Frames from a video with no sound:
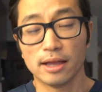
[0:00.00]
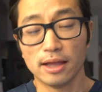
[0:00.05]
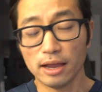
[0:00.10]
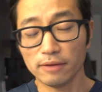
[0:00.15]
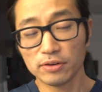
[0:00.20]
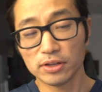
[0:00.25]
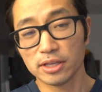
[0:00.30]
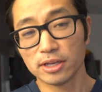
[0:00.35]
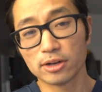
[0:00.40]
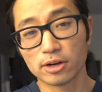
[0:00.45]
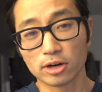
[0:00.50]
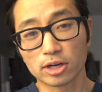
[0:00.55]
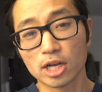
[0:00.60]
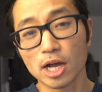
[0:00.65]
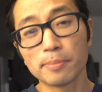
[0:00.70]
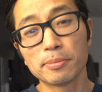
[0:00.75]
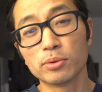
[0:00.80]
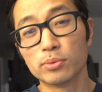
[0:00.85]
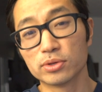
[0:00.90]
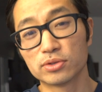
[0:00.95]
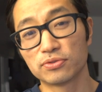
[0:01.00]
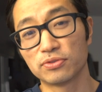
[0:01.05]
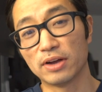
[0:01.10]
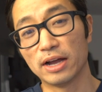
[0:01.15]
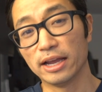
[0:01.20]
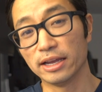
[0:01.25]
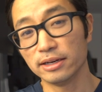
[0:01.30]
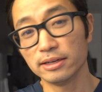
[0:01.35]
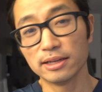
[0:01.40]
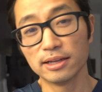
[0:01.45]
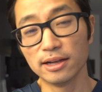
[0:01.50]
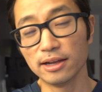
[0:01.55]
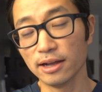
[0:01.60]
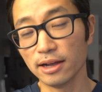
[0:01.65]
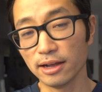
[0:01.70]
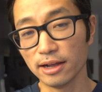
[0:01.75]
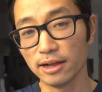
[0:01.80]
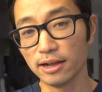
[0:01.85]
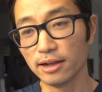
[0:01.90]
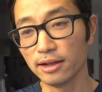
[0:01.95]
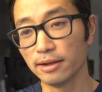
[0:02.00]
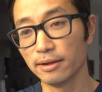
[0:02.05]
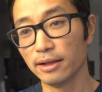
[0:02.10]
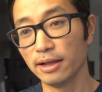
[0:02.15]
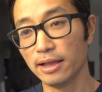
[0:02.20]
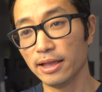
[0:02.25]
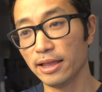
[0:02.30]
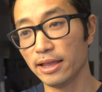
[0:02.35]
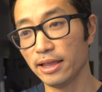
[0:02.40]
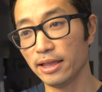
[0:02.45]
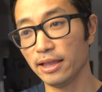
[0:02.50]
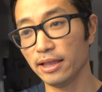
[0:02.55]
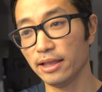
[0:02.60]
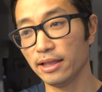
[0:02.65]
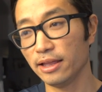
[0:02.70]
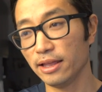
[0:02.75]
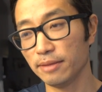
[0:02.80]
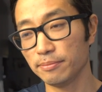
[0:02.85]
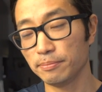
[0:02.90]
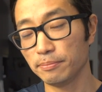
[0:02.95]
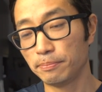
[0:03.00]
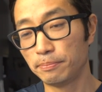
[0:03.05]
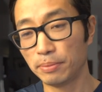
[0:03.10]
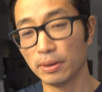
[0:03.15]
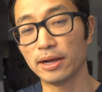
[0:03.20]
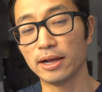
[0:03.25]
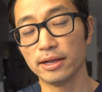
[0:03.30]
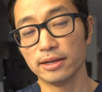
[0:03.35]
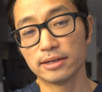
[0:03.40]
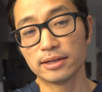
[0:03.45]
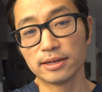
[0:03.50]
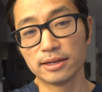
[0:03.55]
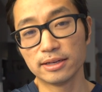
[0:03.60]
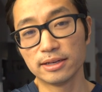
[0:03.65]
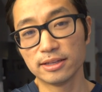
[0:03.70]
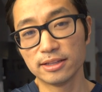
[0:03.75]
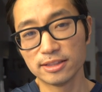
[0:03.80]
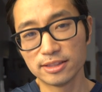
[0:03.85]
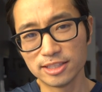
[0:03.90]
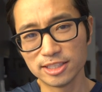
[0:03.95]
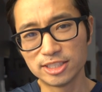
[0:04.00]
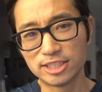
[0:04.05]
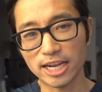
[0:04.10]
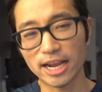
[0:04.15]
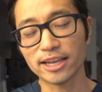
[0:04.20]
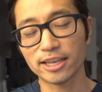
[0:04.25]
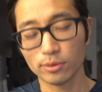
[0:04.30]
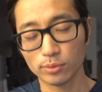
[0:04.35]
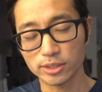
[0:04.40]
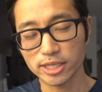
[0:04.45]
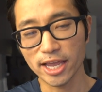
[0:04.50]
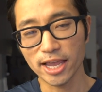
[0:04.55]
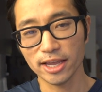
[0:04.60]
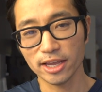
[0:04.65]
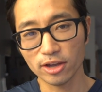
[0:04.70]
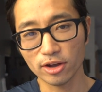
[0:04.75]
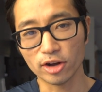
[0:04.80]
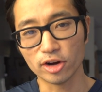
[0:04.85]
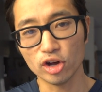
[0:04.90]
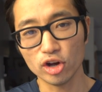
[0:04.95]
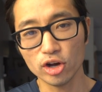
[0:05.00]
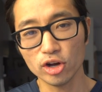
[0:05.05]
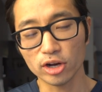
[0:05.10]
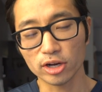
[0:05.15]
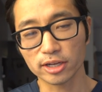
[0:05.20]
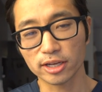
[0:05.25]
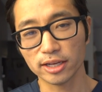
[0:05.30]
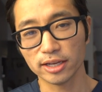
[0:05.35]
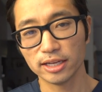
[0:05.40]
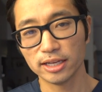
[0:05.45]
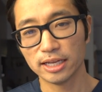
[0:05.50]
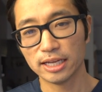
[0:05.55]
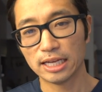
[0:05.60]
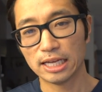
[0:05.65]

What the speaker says: Everything in our cubby was fine, but the jacket was hanging on a hook